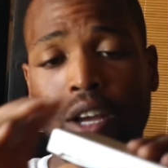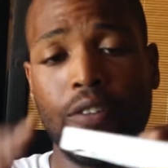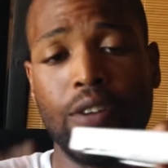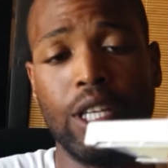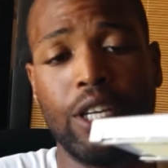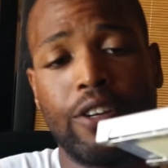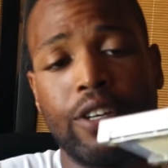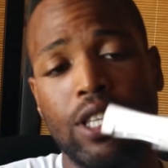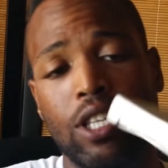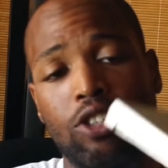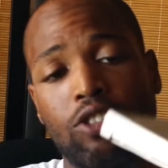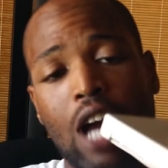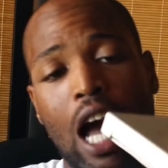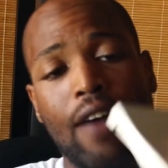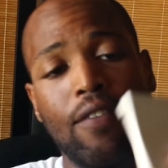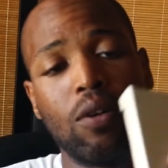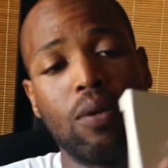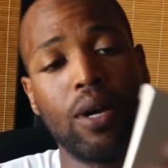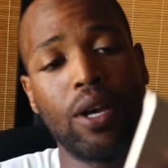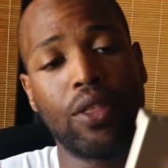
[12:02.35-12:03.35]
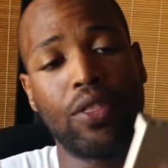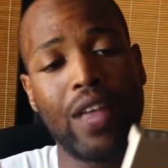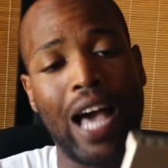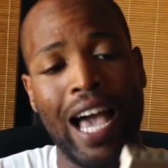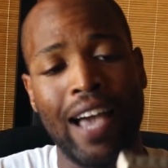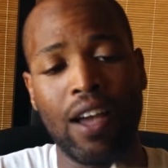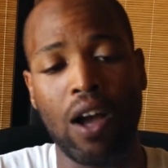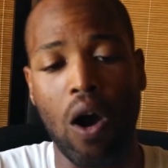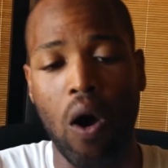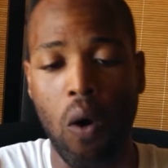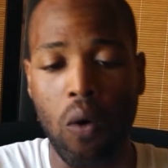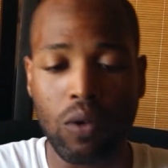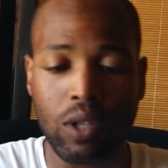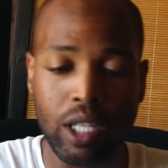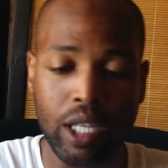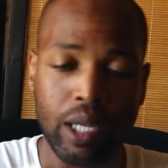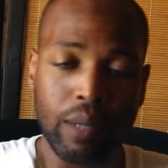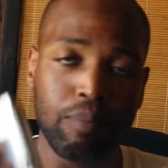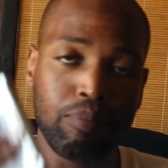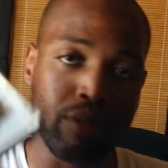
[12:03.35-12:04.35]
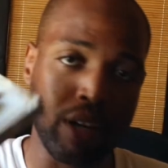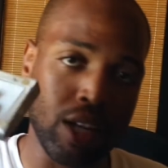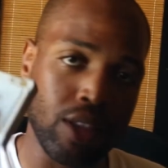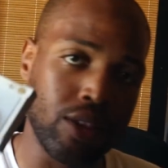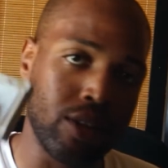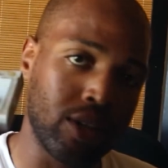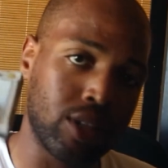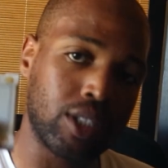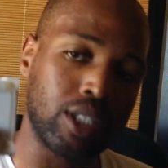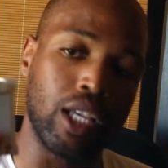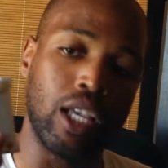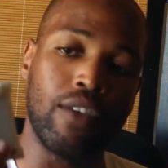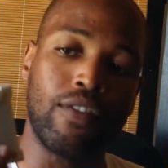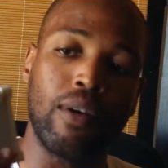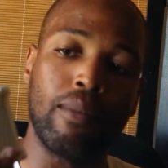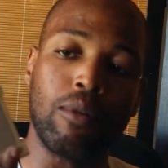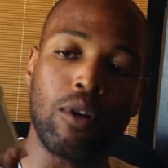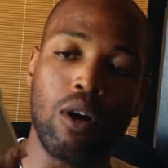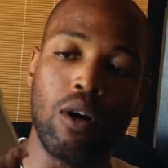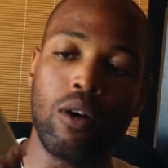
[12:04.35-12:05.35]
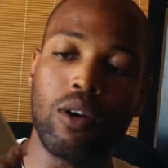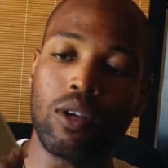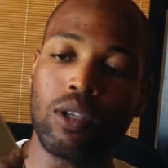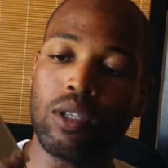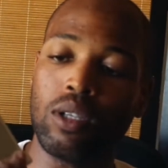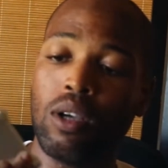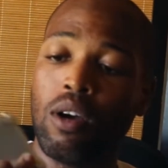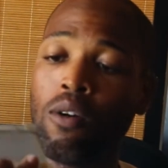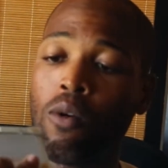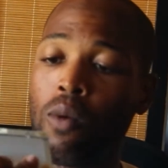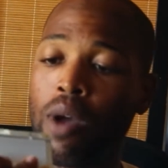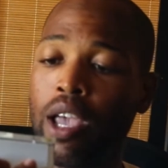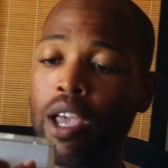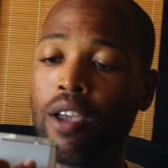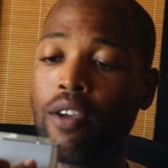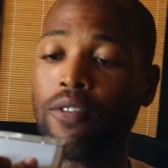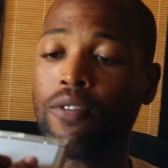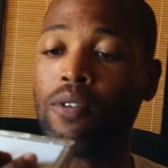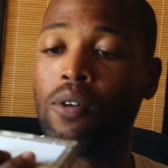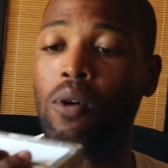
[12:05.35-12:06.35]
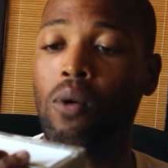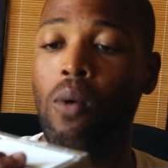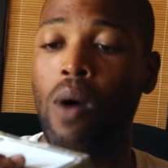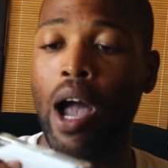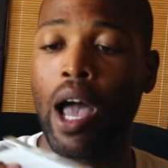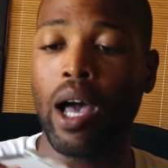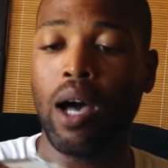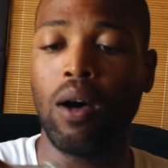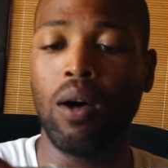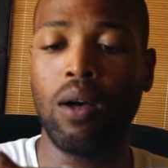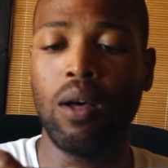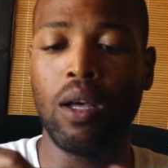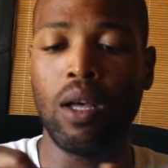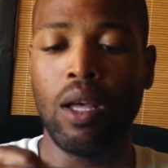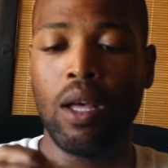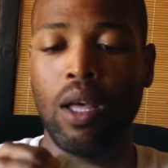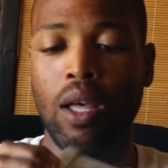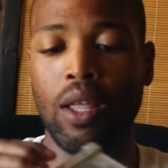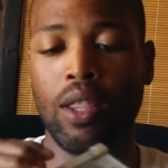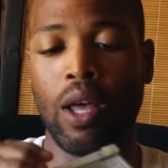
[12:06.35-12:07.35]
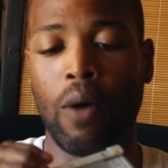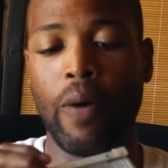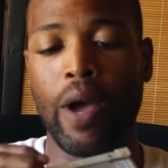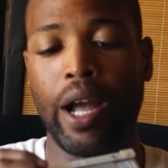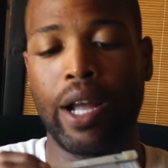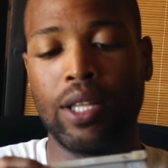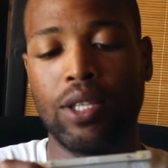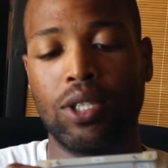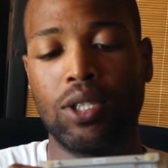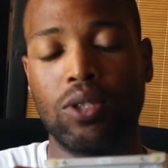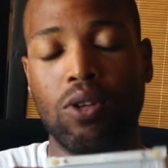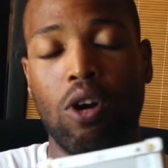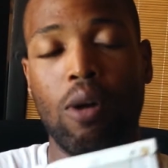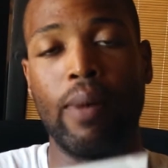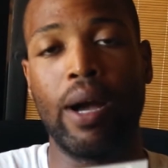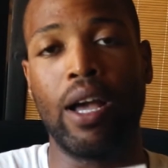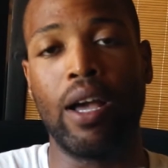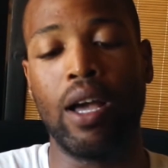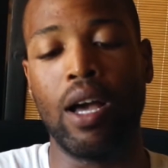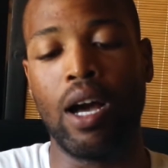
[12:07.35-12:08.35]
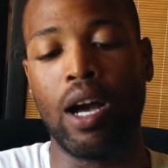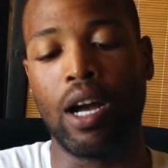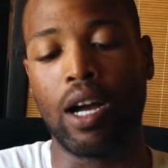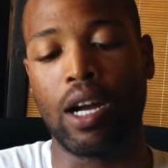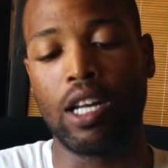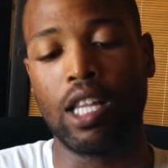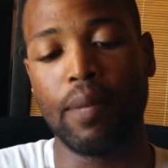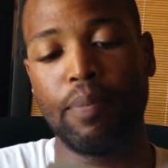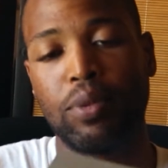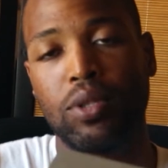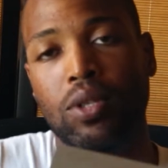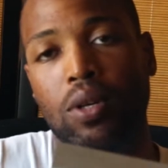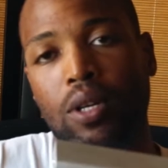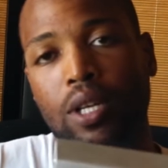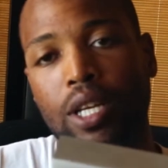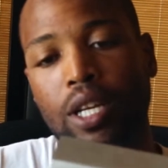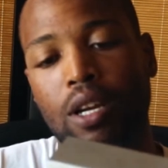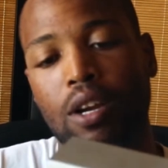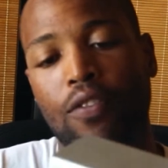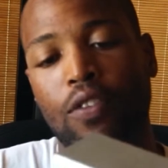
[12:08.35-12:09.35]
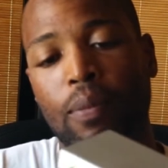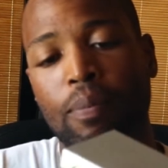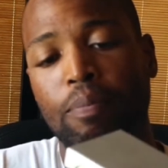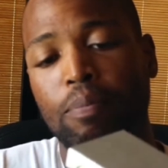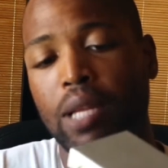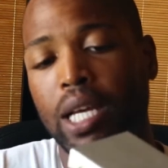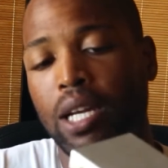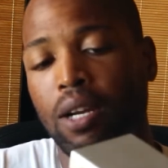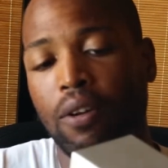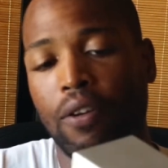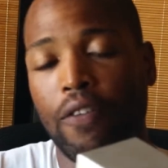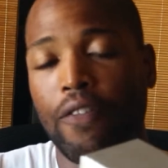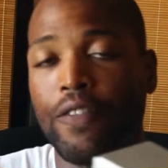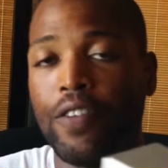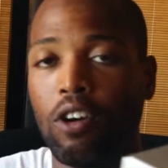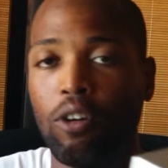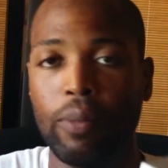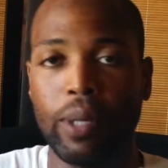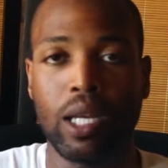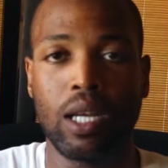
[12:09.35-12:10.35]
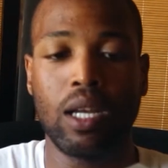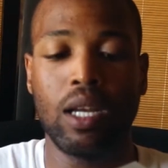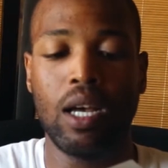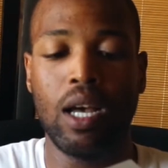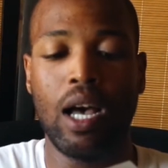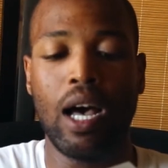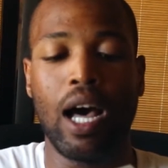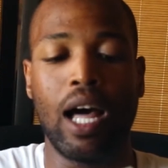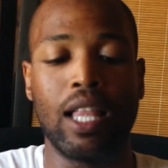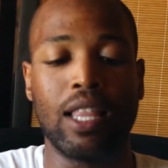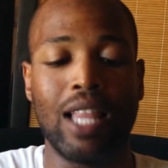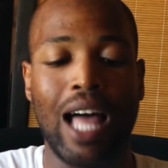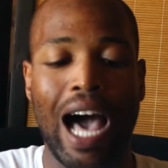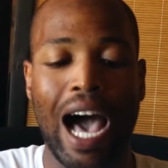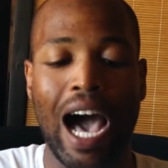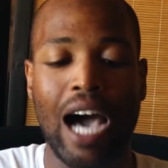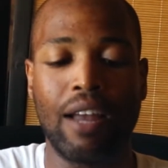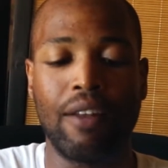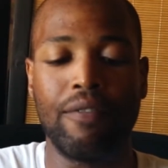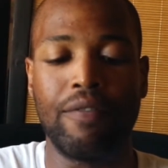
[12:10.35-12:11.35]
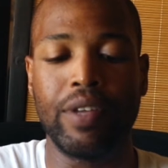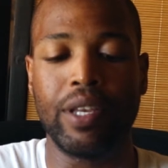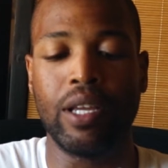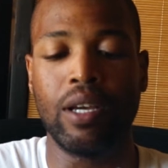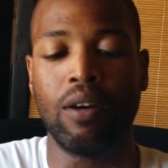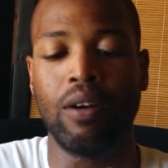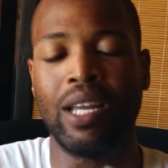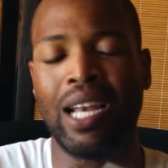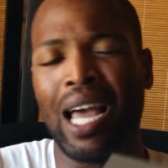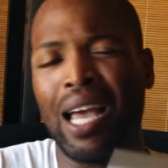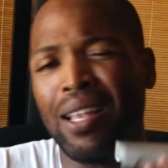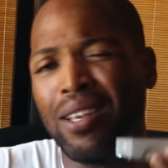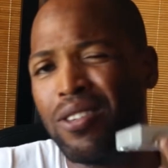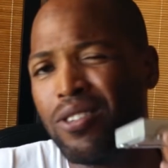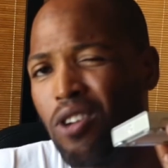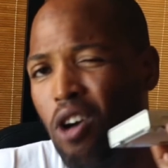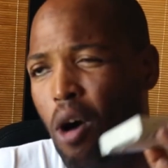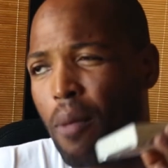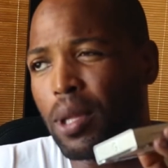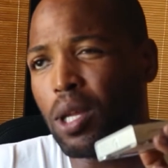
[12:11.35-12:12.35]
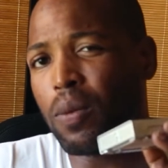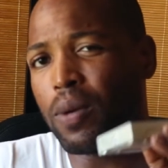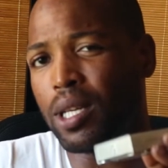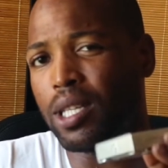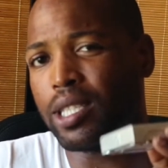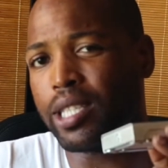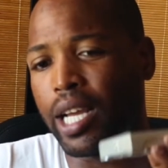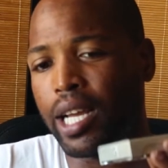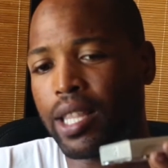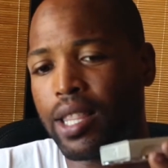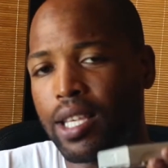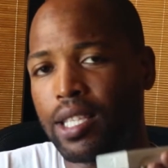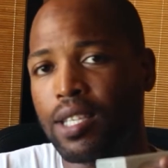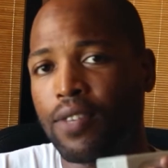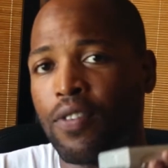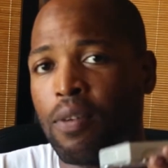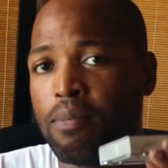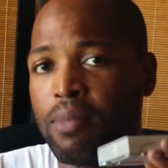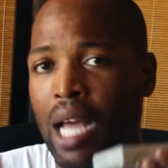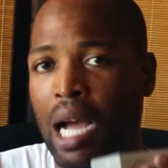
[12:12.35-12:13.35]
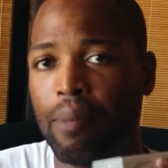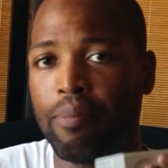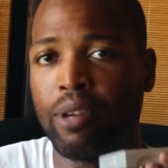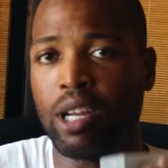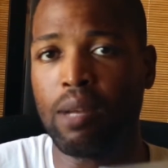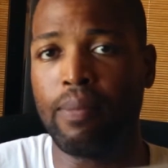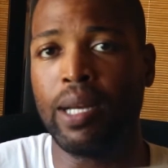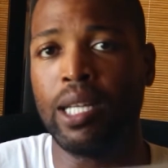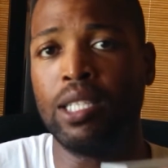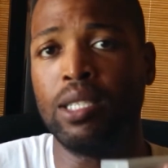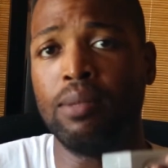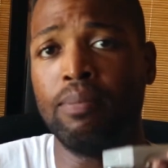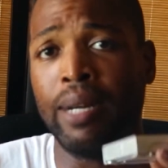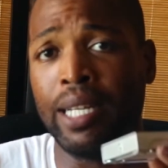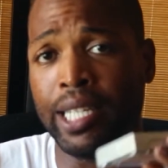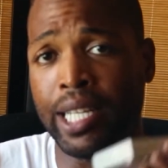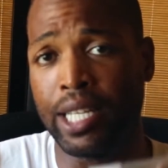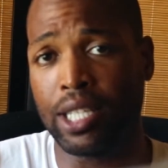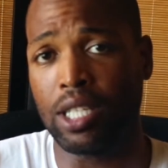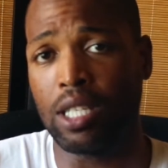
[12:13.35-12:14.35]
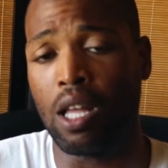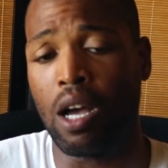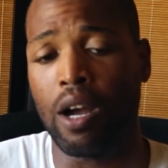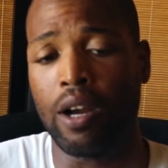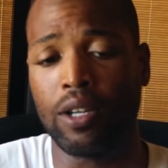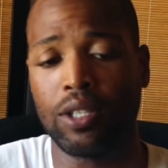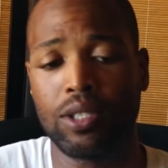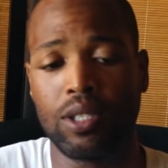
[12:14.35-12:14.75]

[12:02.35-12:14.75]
Really good to travel with. I only bring this if I'm going away for a while. That way I can store my clips on here if I'm planning on filming a lot of video. And I normally wouldn't take this if I'm not bringing my DSLR.